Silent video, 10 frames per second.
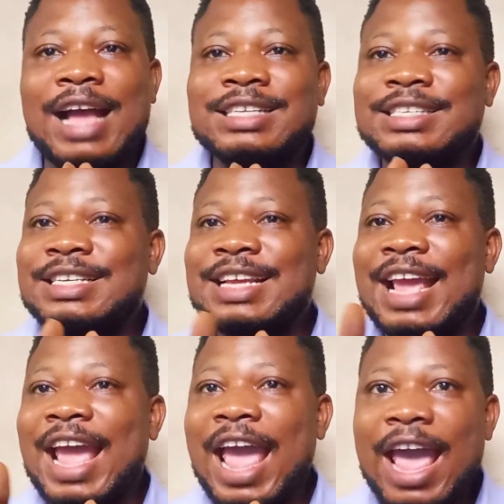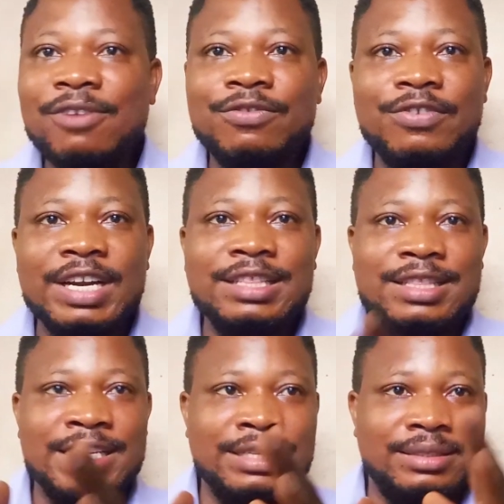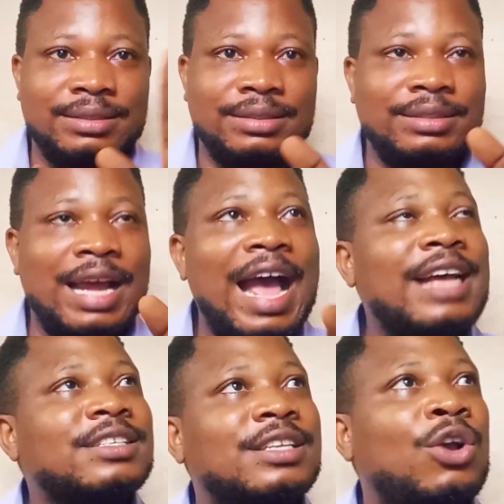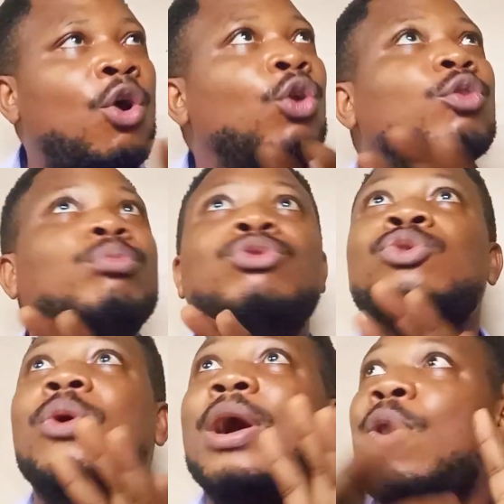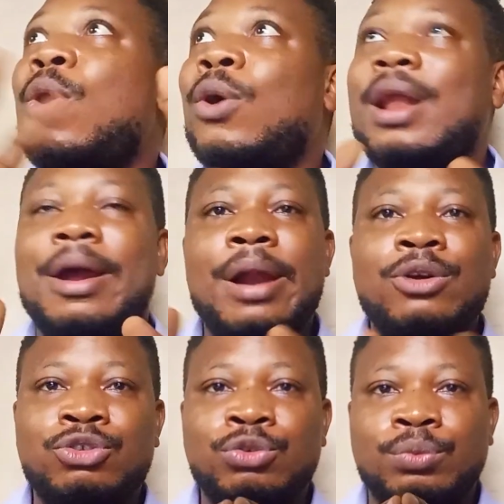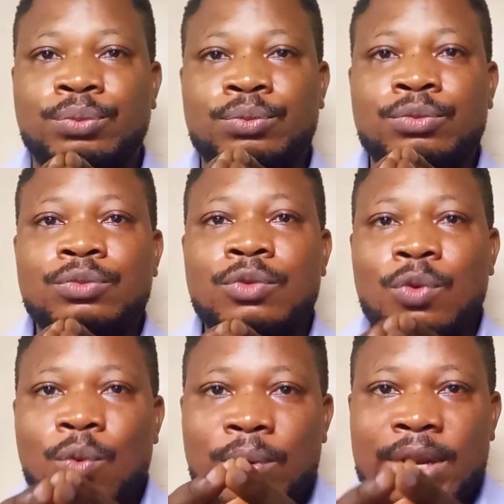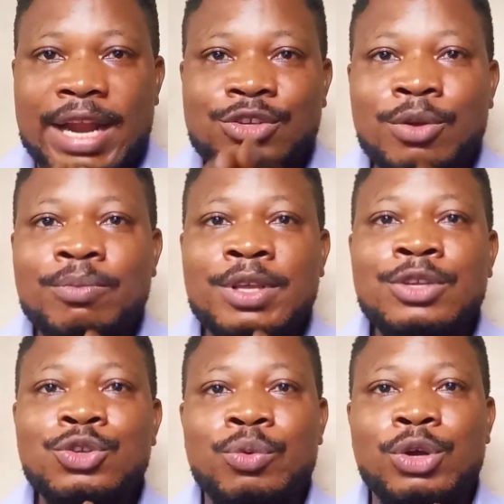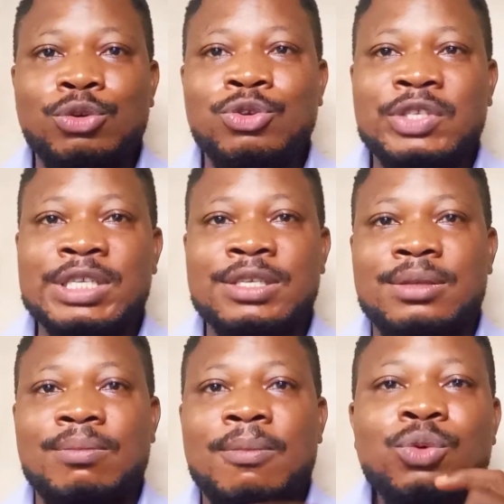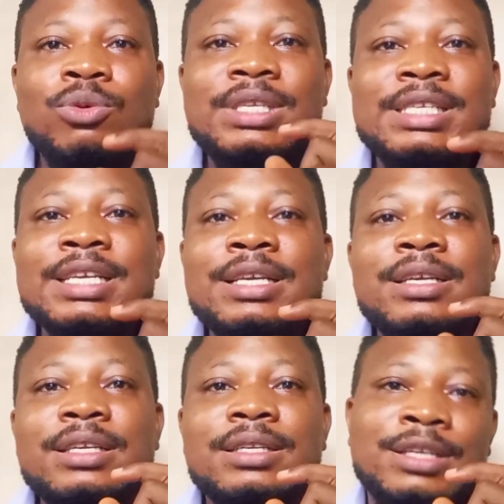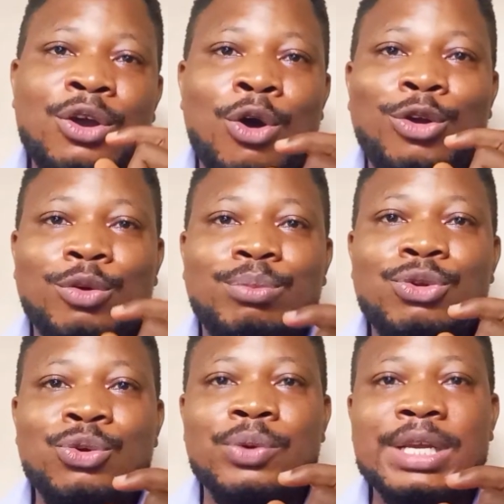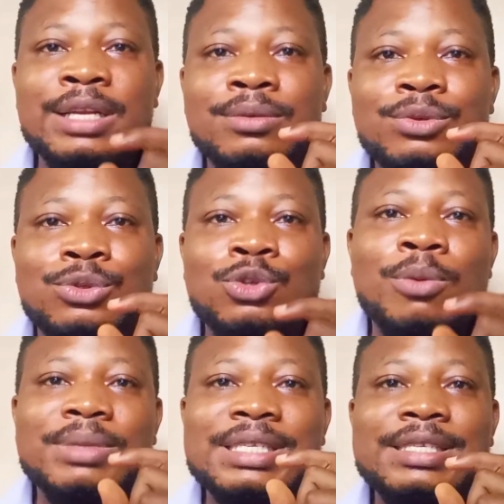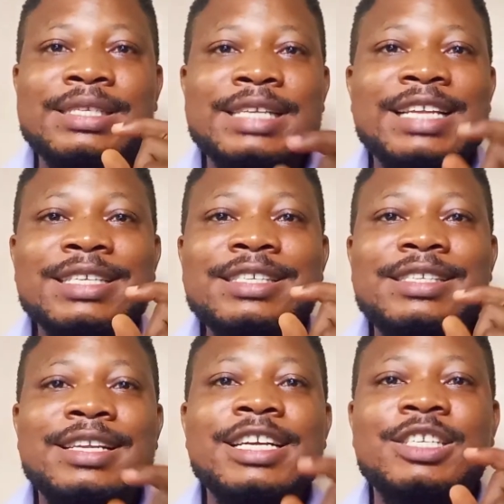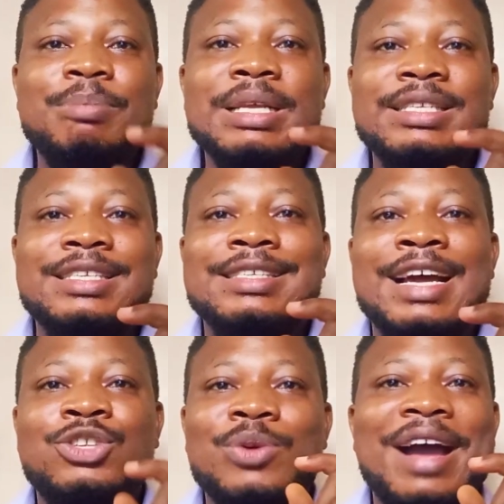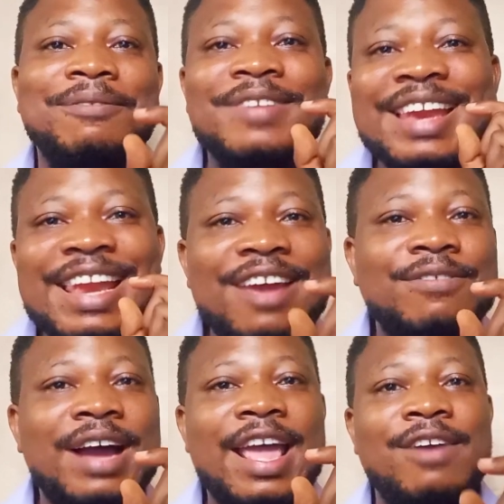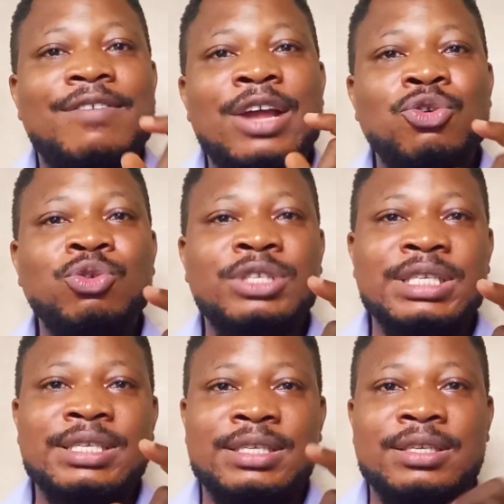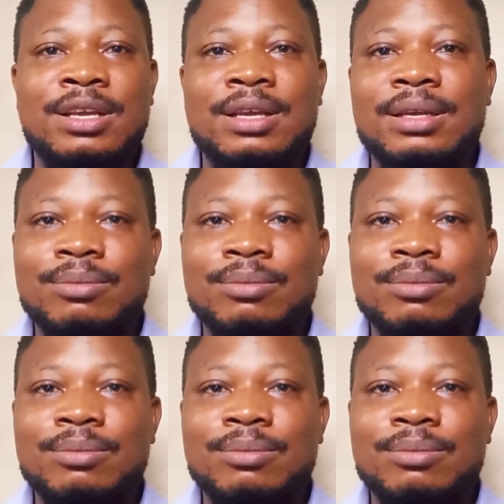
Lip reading: and see everything that has the color blue all around you. There is something you will notice. You will see the color blue in some certain strange places that you have never ever noticed